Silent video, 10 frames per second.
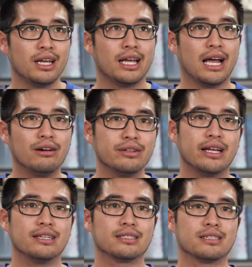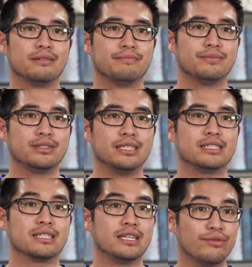how does
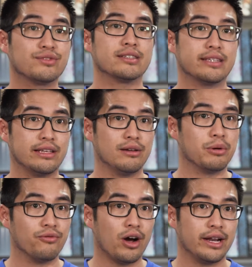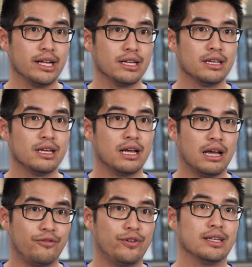this gift that you're providing
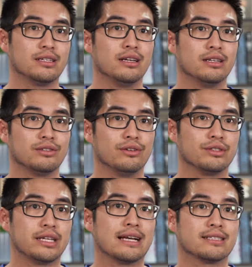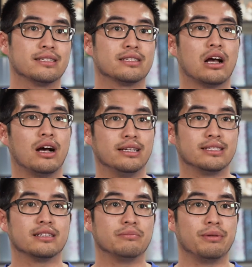affect the taxes that are listed